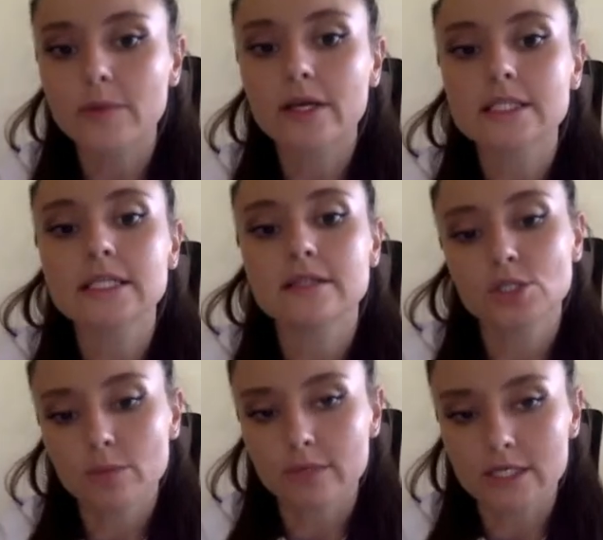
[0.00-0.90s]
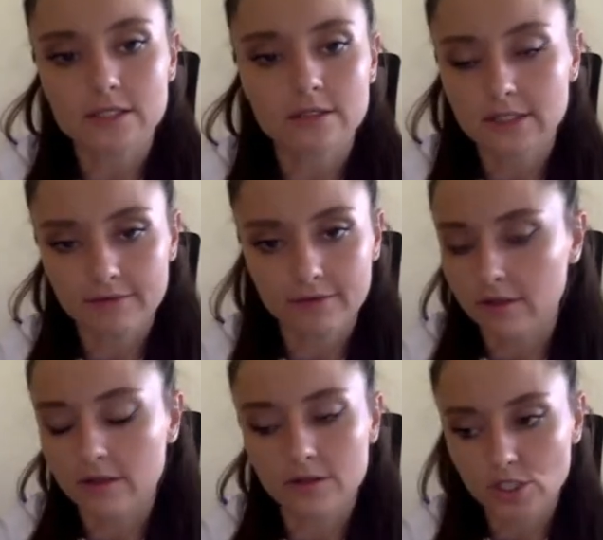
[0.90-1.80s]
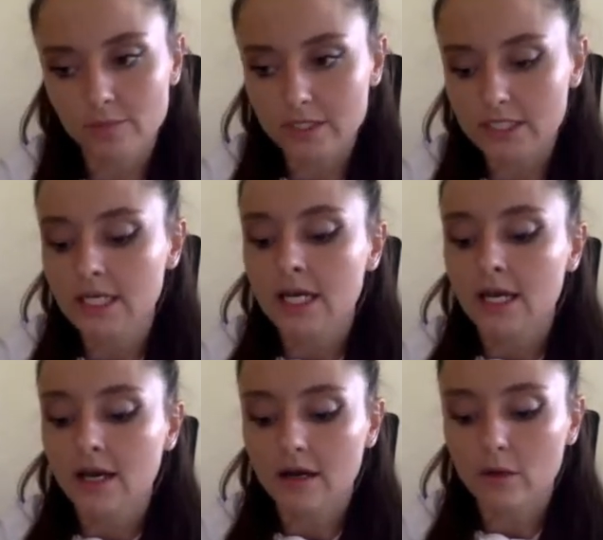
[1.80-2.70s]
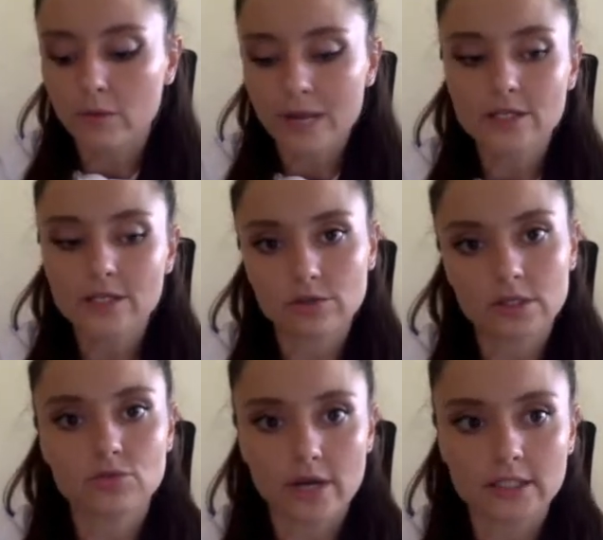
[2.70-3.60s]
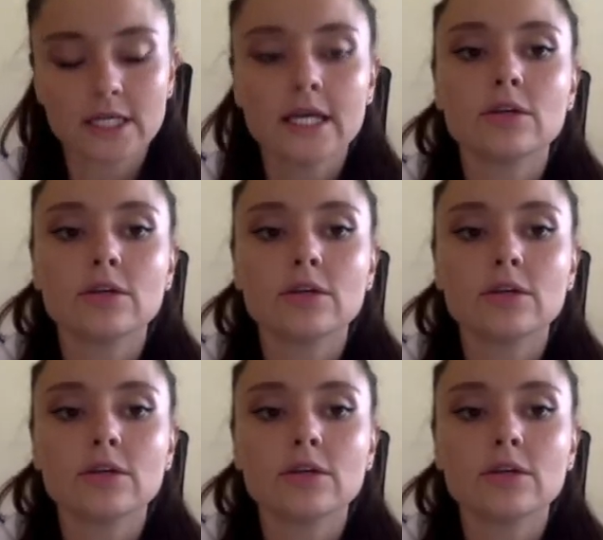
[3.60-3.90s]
Because it's the cheapest, definitely the cheapest way to attract.